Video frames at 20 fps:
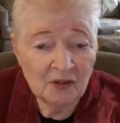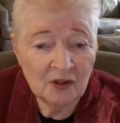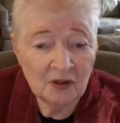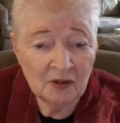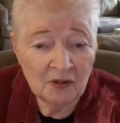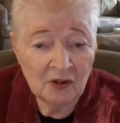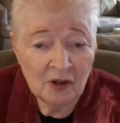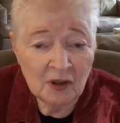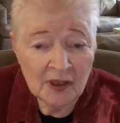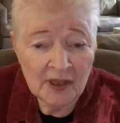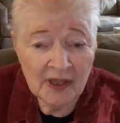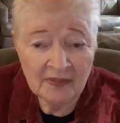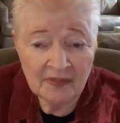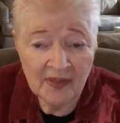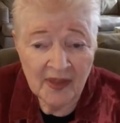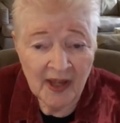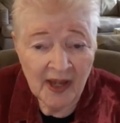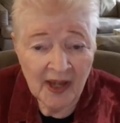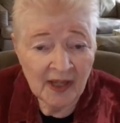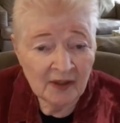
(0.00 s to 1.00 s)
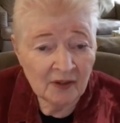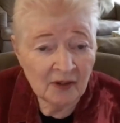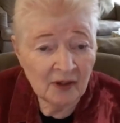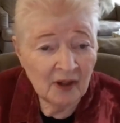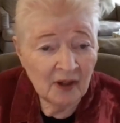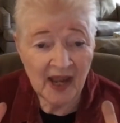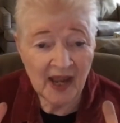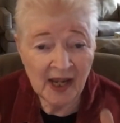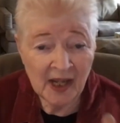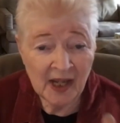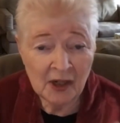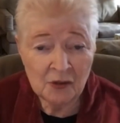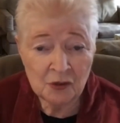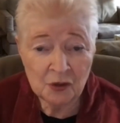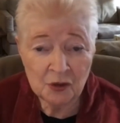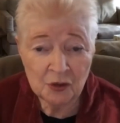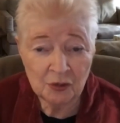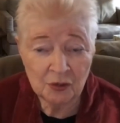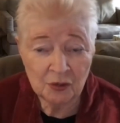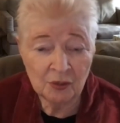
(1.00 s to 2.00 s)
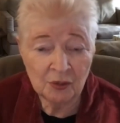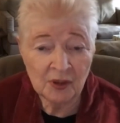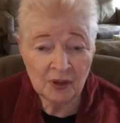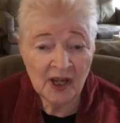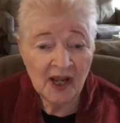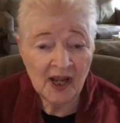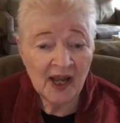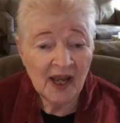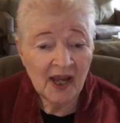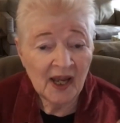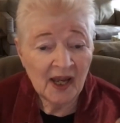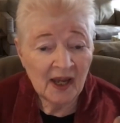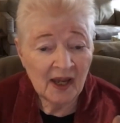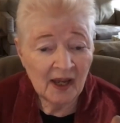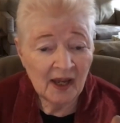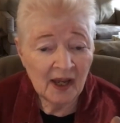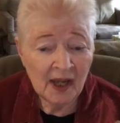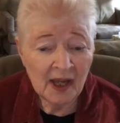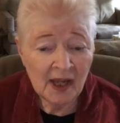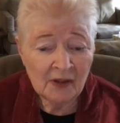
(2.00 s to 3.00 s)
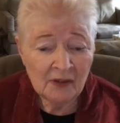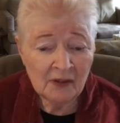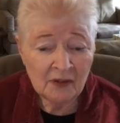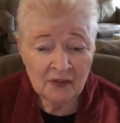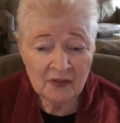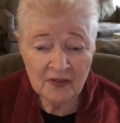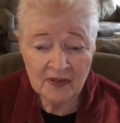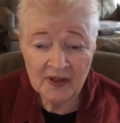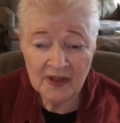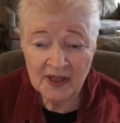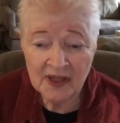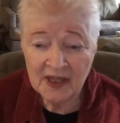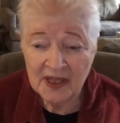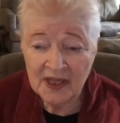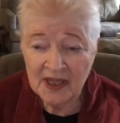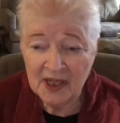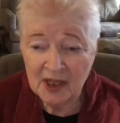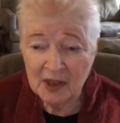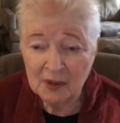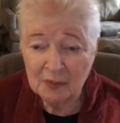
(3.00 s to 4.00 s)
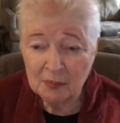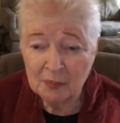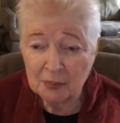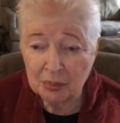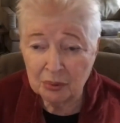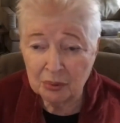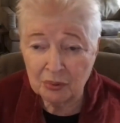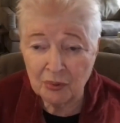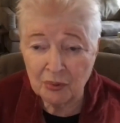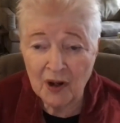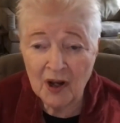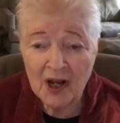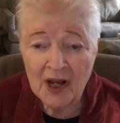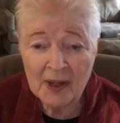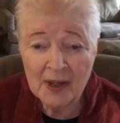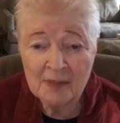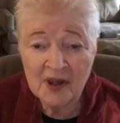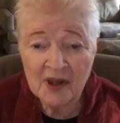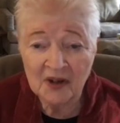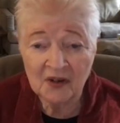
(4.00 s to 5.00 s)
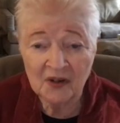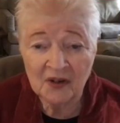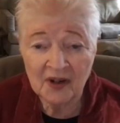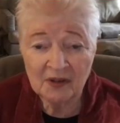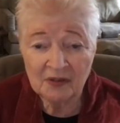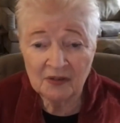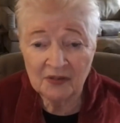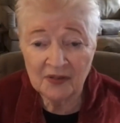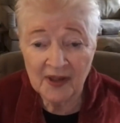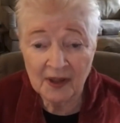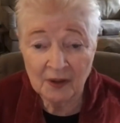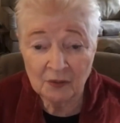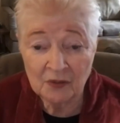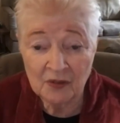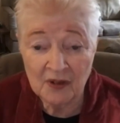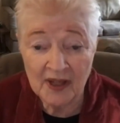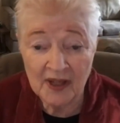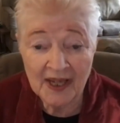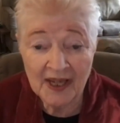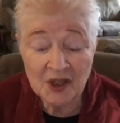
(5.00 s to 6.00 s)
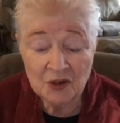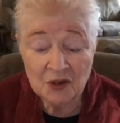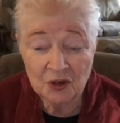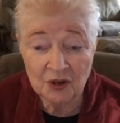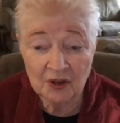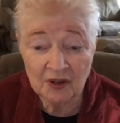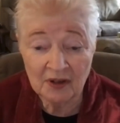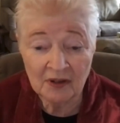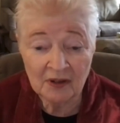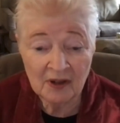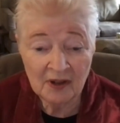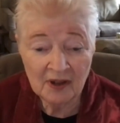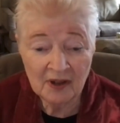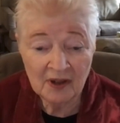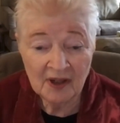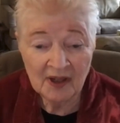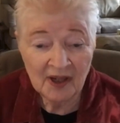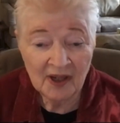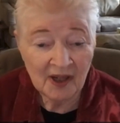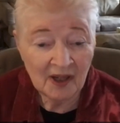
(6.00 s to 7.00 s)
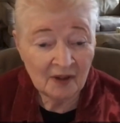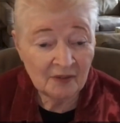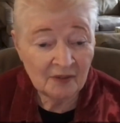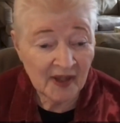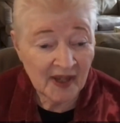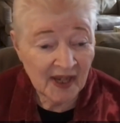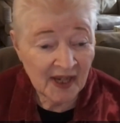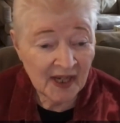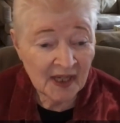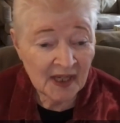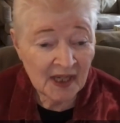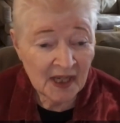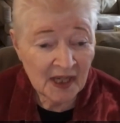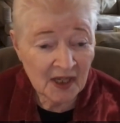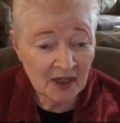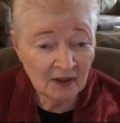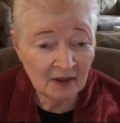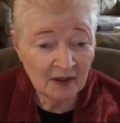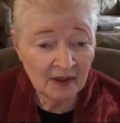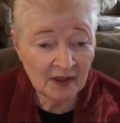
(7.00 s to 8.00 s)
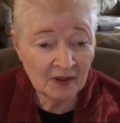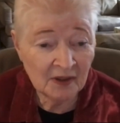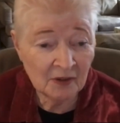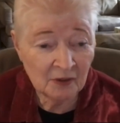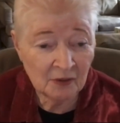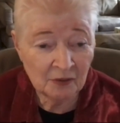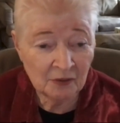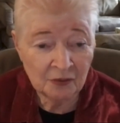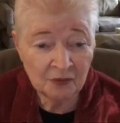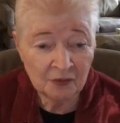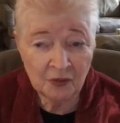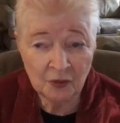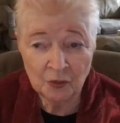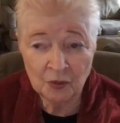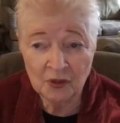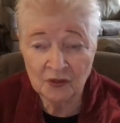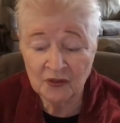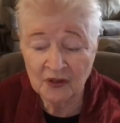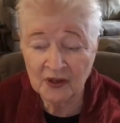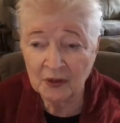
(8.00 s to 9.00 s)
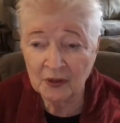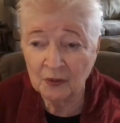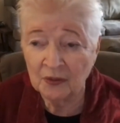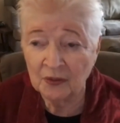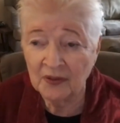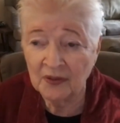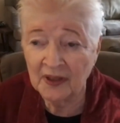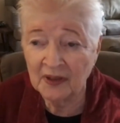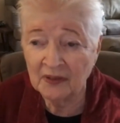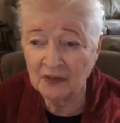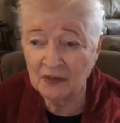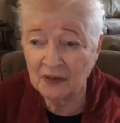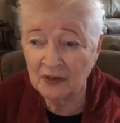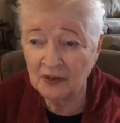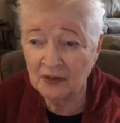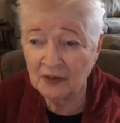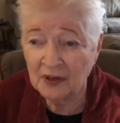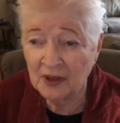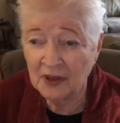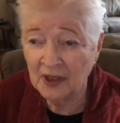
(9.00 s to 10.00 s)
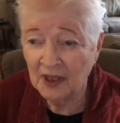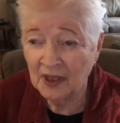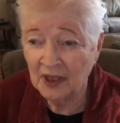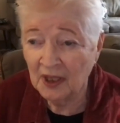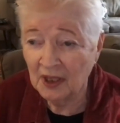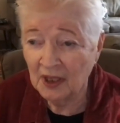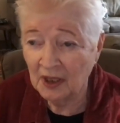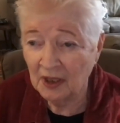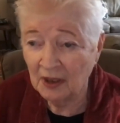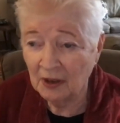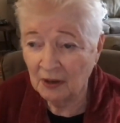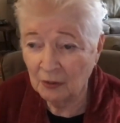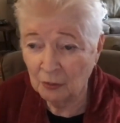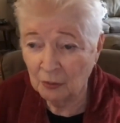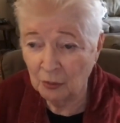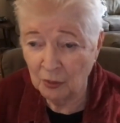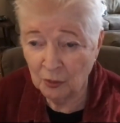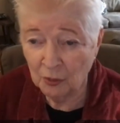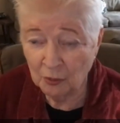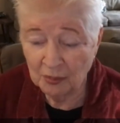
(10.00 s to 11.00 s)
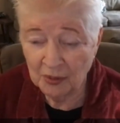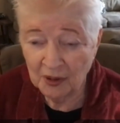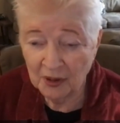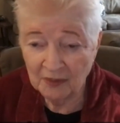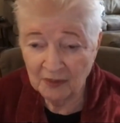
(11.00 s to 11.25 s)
look at that attitude as the primary foundation of any kind of focusing-oriented group.